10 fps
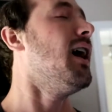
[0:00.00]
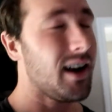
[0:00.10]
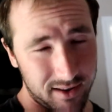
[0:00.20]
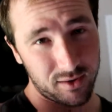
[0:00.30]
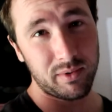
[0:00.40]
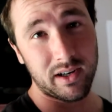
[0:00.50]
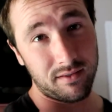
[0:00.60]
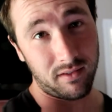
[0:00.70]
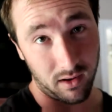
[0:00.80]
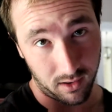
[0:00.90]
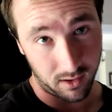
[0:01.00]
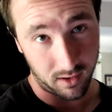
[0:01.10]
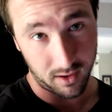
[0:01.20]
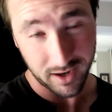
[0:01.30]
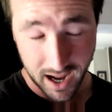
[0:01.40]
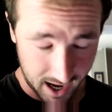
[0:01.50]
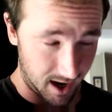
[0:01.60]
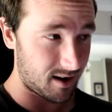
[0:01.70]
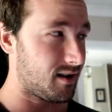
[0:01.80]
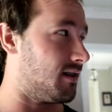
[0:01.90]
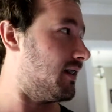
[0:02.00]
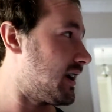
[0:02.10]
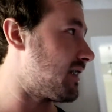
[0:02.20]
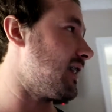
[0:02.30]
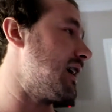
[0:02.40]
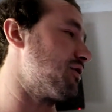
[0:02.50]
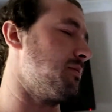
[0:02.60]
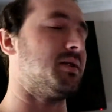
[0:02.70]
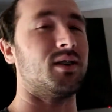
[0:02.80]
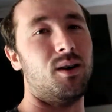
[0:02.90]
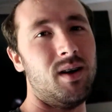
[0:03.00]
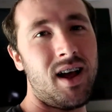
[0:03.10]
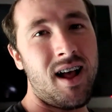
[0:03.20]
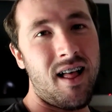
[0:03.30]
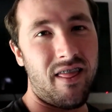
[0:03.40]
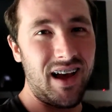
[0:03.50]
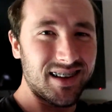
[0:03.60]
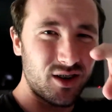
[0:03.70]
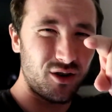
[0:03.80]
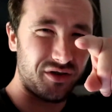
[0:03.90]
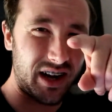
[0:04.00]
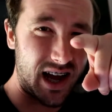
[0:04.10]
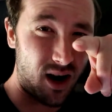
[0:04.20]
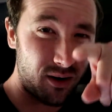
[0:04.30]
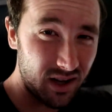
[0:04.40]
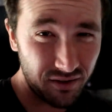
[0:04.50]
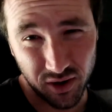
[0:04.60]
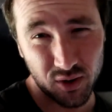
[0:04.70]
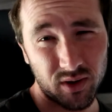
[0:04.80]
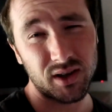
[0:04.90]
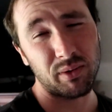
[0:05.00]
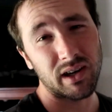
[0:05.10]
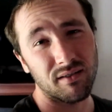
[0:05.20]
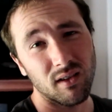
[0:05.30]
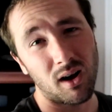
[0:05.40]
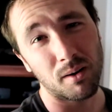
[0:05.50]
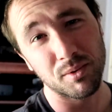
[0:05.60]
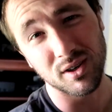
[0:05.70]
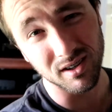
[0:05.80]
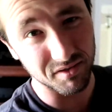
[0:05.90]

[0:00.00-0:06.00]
edit this weekend vlog, and then get to live stream. So that's gonna do it for now. If you enjoyed this weekend vlog, be sure to